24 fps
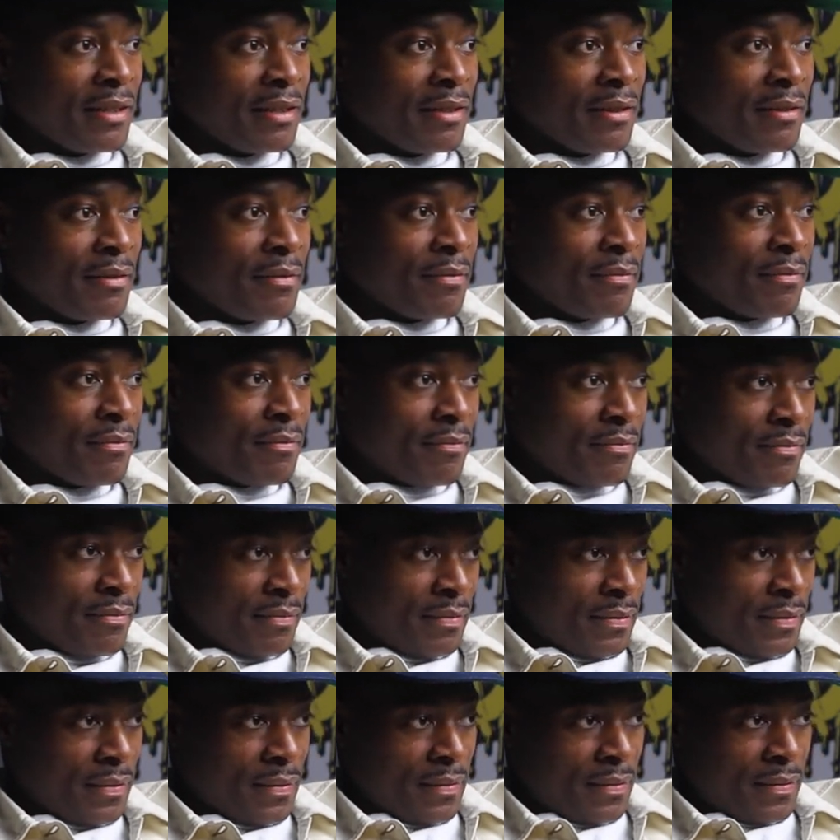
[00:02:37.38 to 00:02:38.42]
since that's what
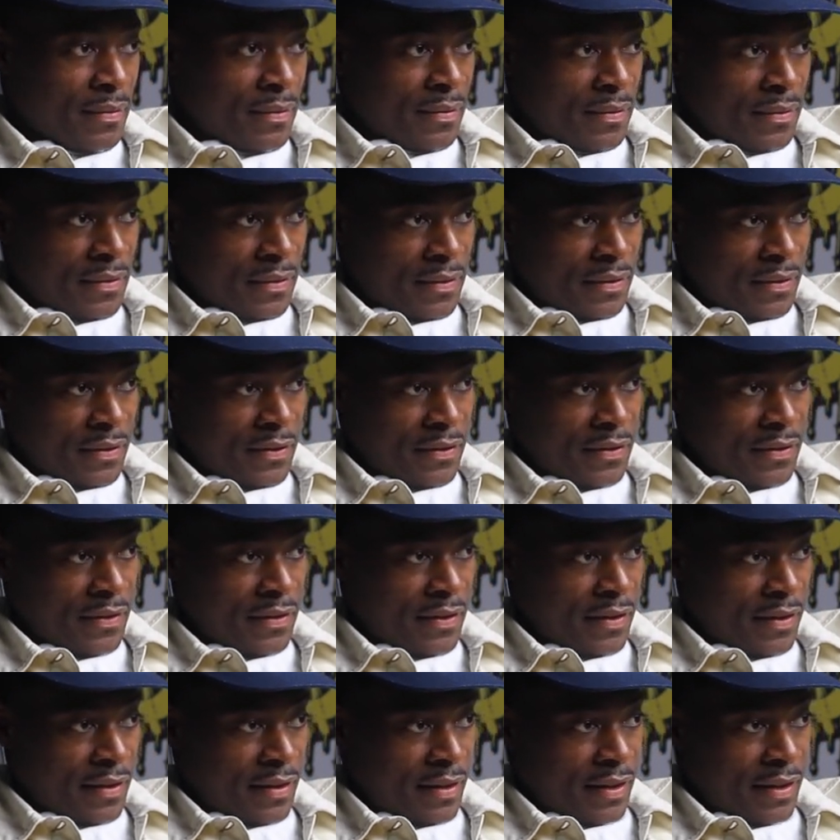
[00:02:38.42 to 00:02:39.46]
he's selling people.
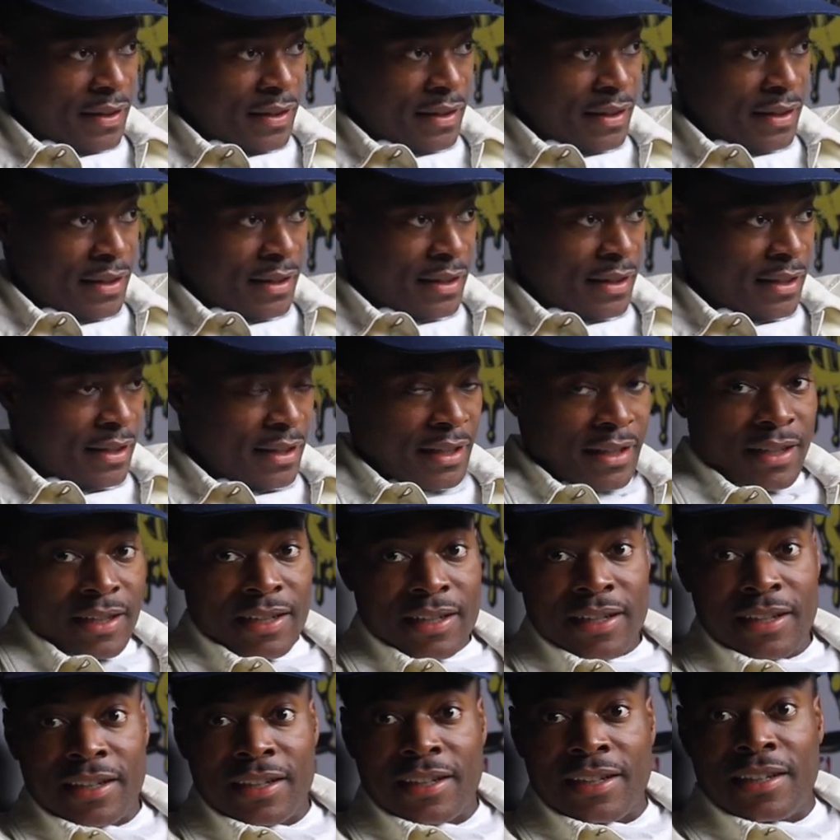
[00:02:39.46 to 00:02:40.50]
I gotta show y'all
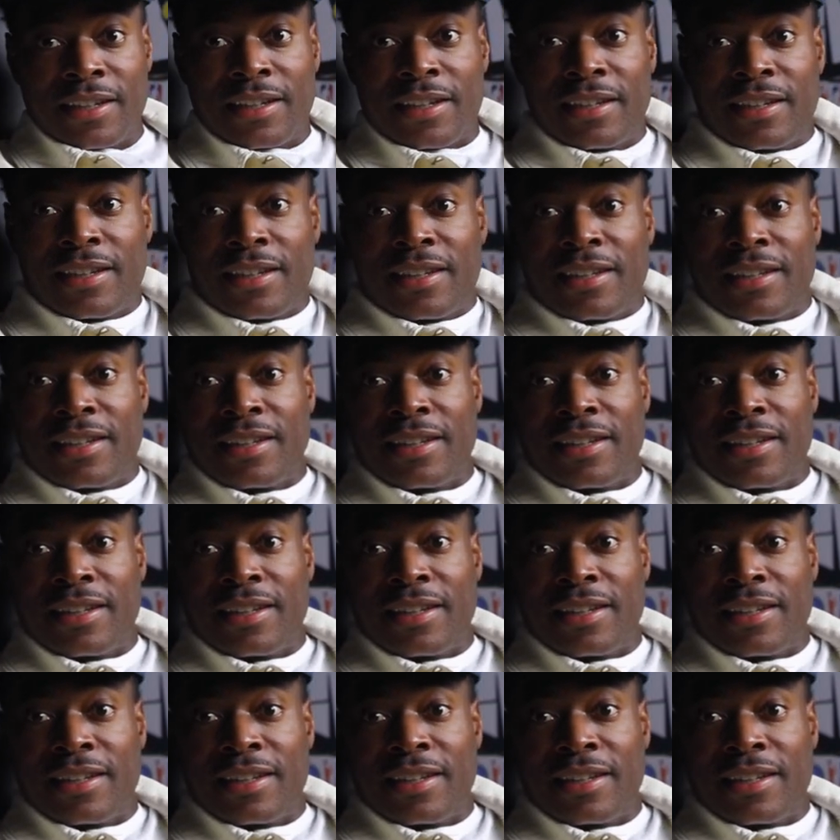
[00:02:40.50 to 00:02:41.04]
he really human.